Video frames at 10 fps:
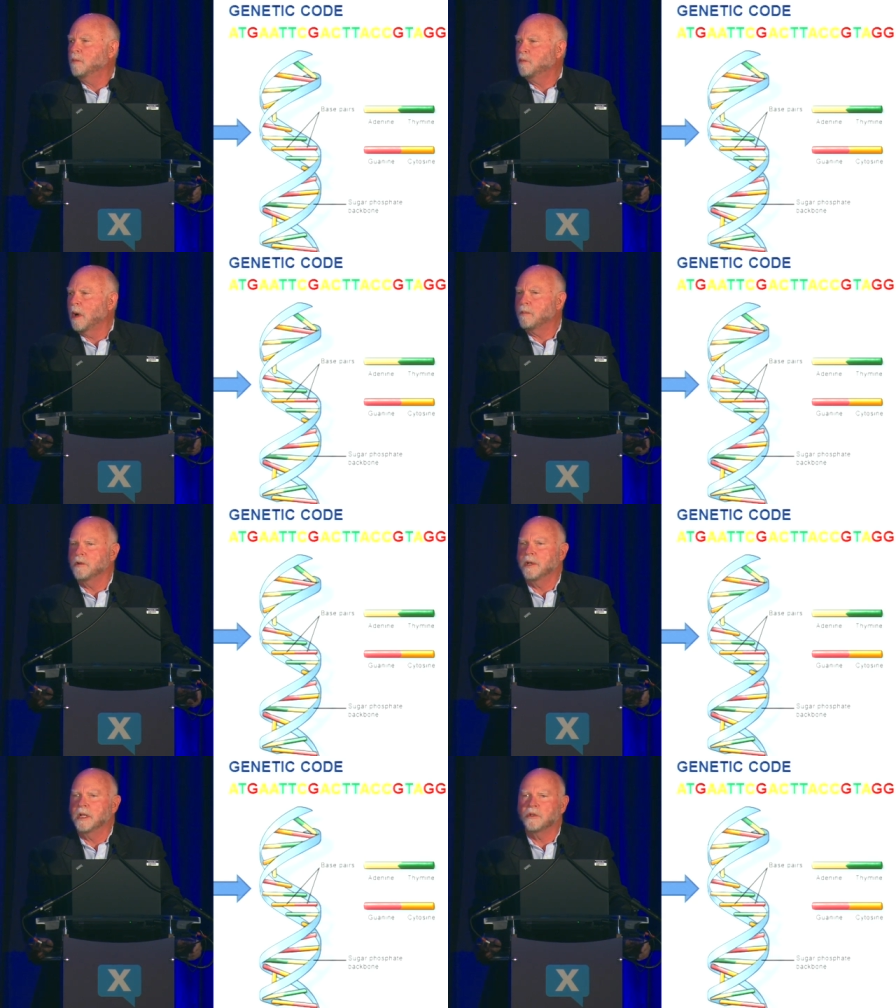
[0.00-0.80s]

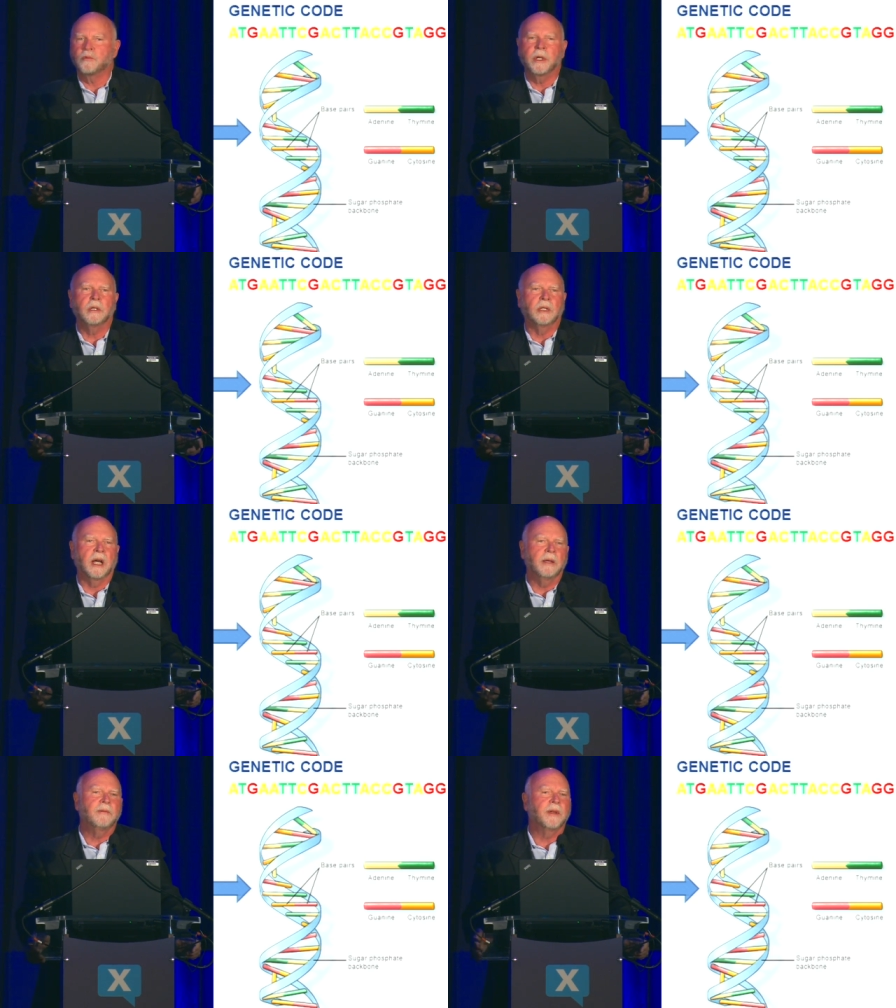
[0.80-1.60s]
represents real
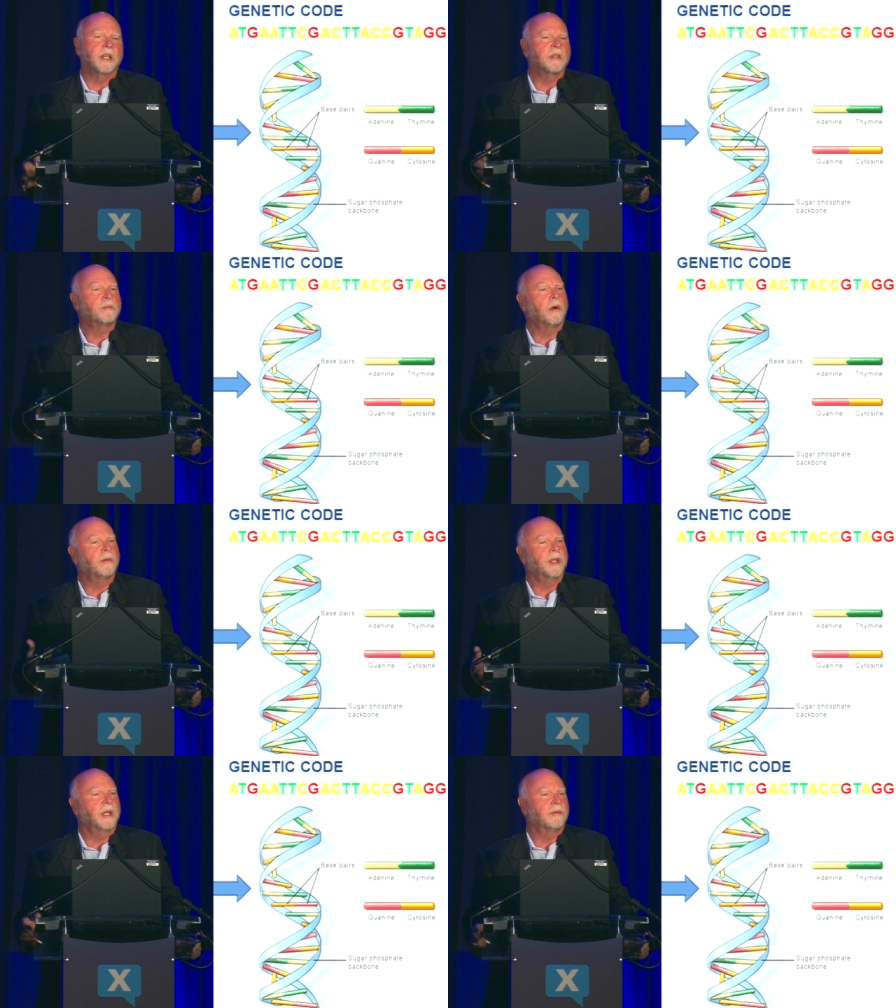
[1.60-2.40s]
life and is
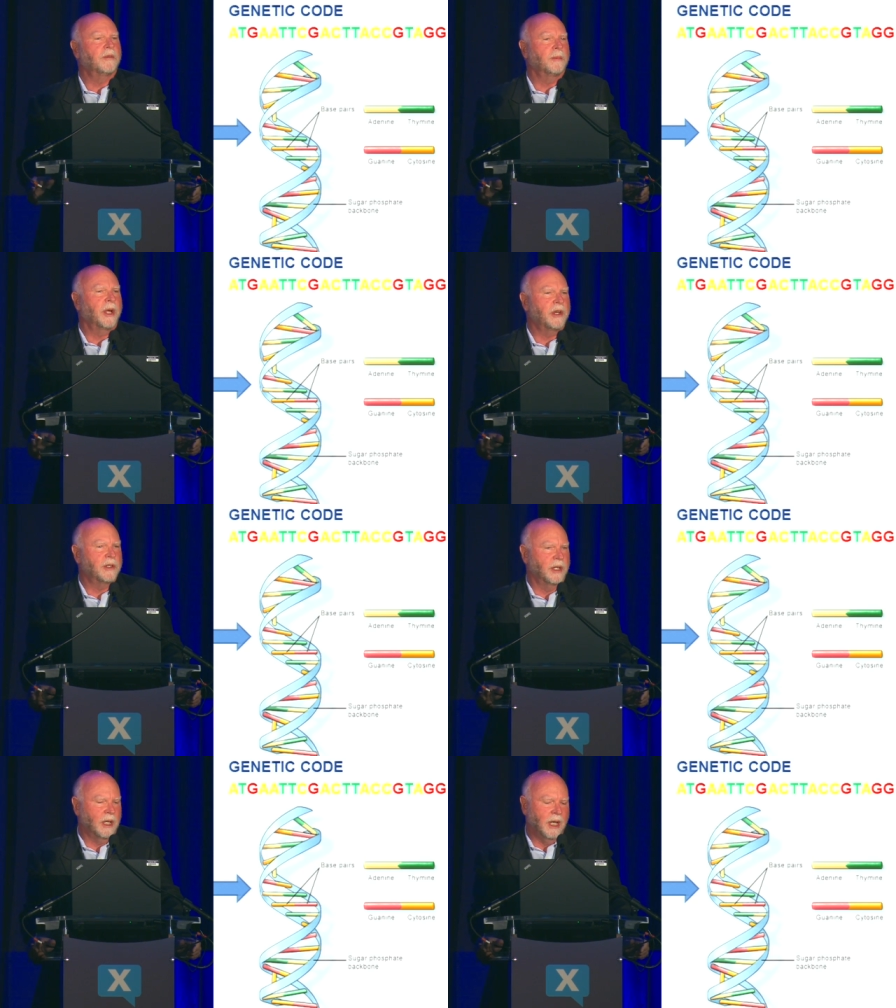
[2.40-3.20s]
both the
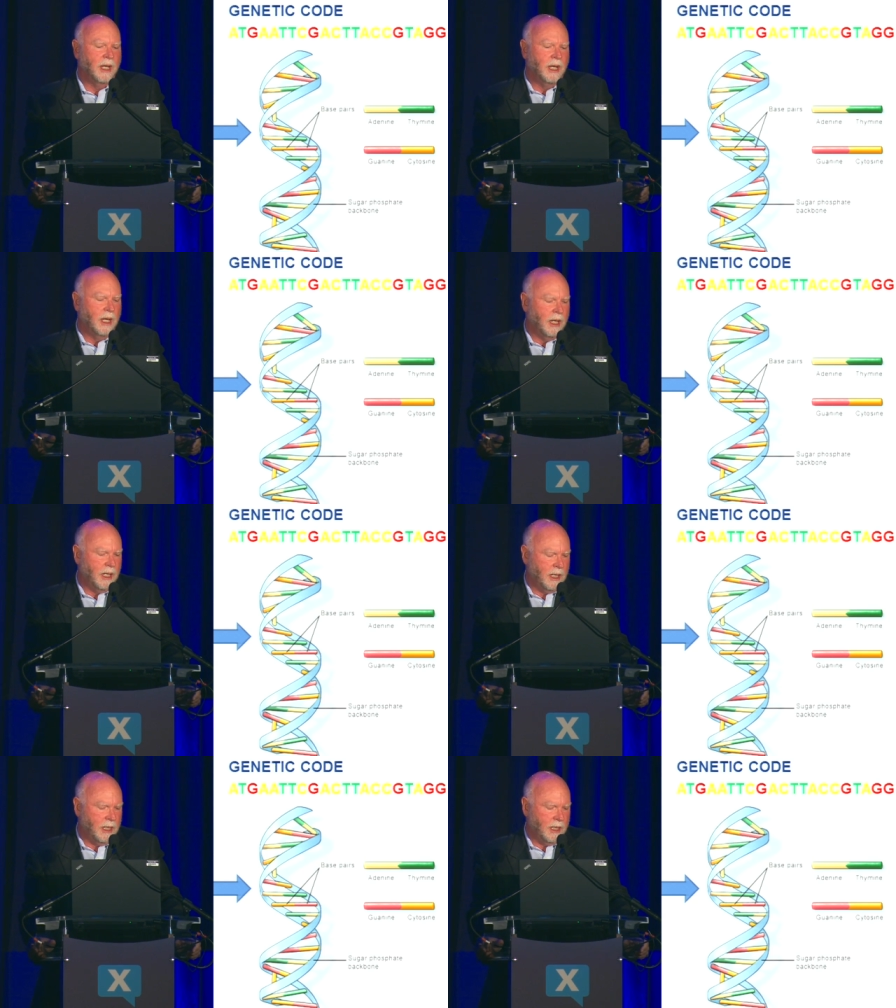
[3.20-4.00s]
information uh,